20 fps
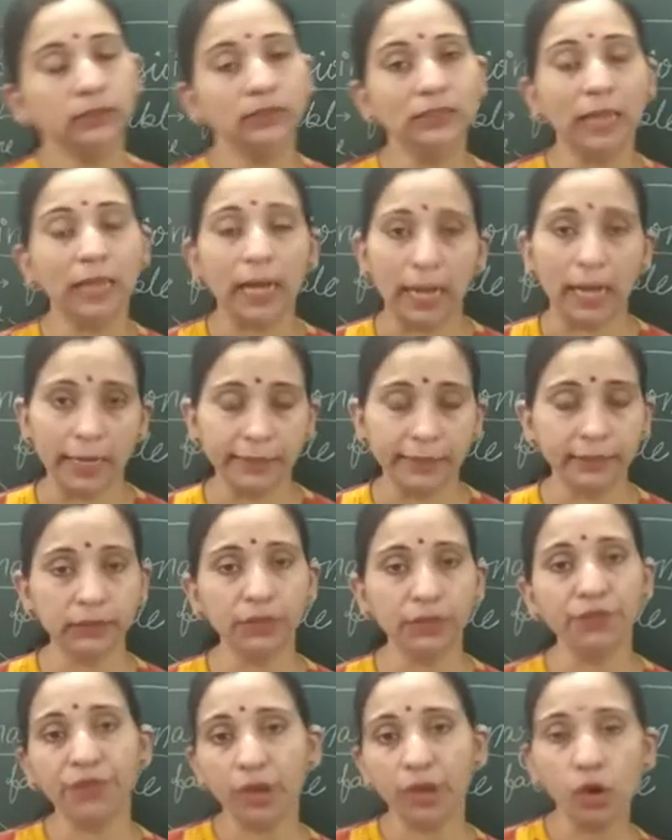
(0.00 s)
The
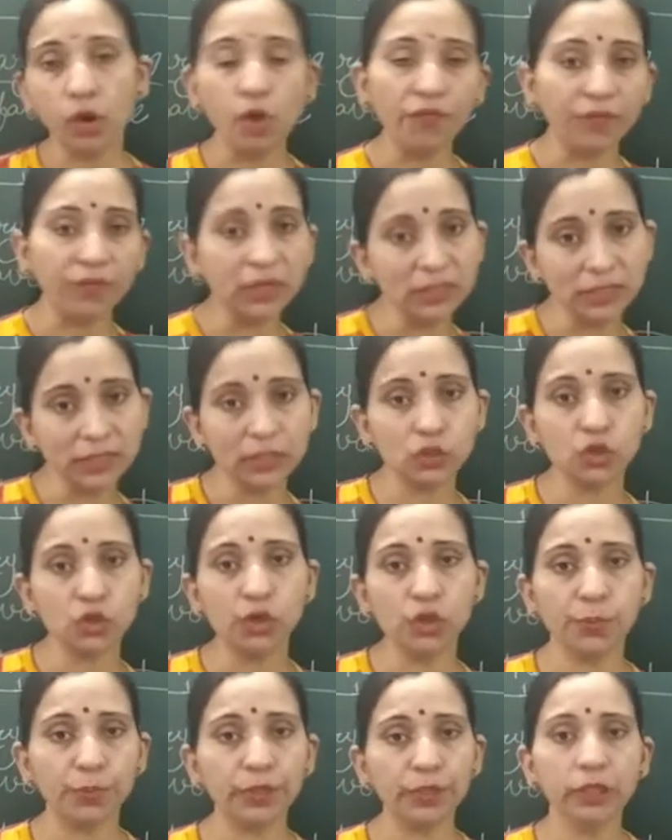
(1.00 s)
another way of asexual
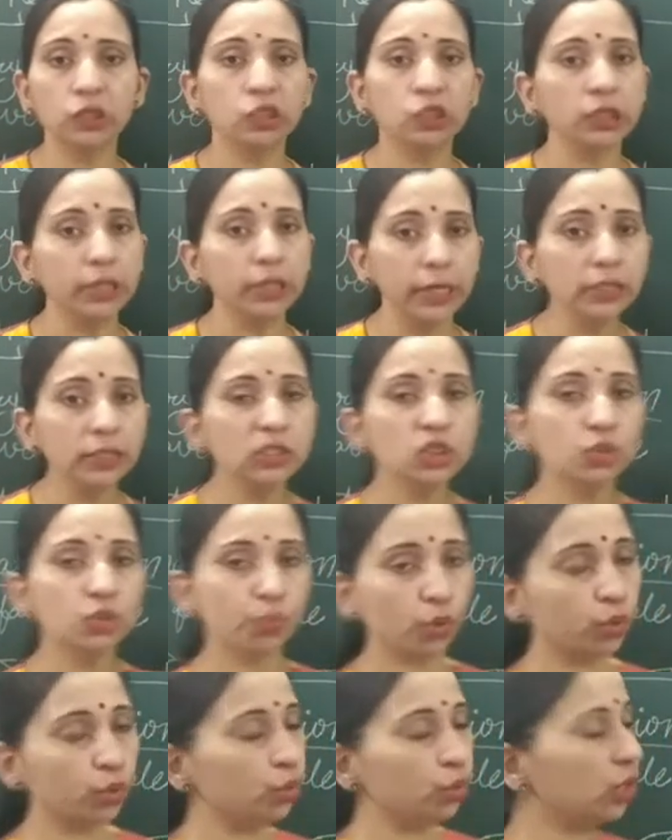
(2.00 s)
reproduction is
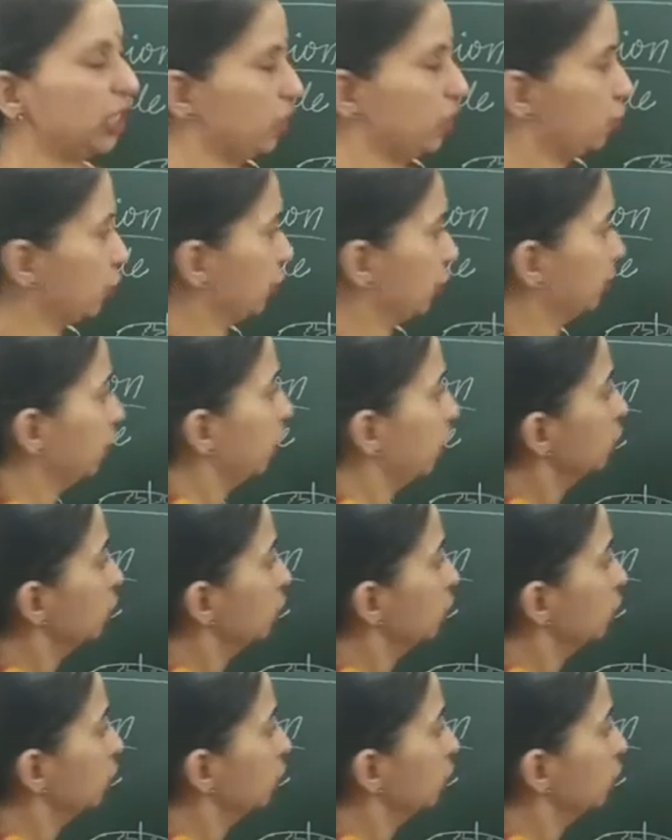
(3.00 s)
sporulation.